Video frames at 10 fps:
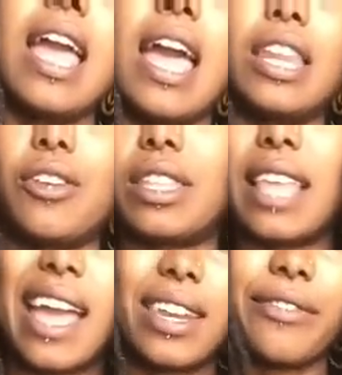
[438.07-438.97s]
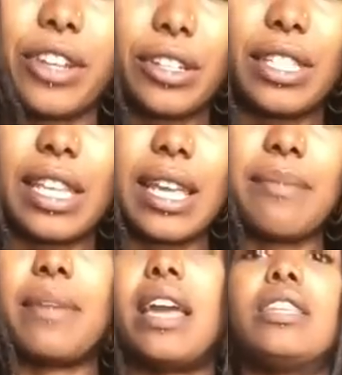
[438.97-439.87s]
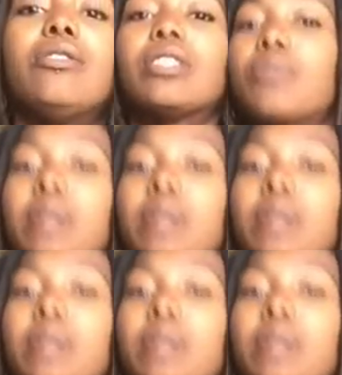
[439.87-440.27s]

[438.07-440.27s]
and you're at the end of your steam and you just